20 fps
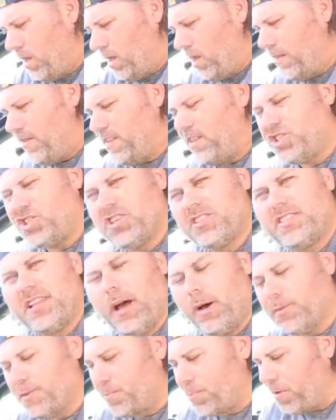And this just
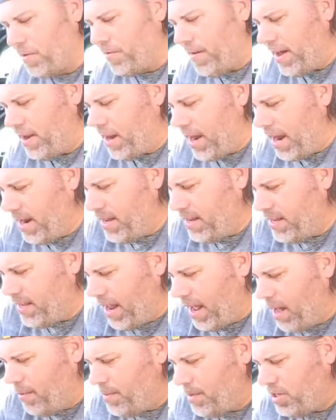helps prevent any
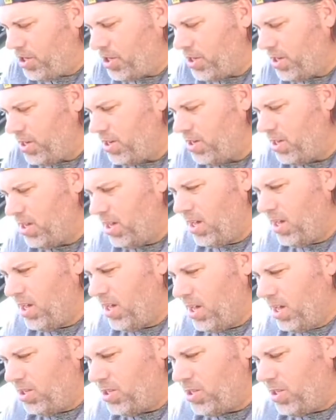damage
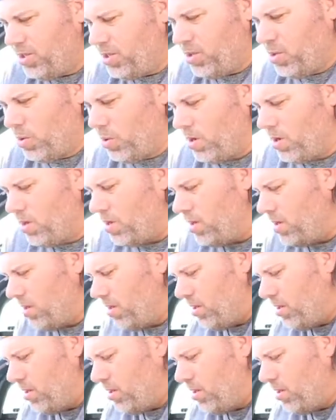to the door.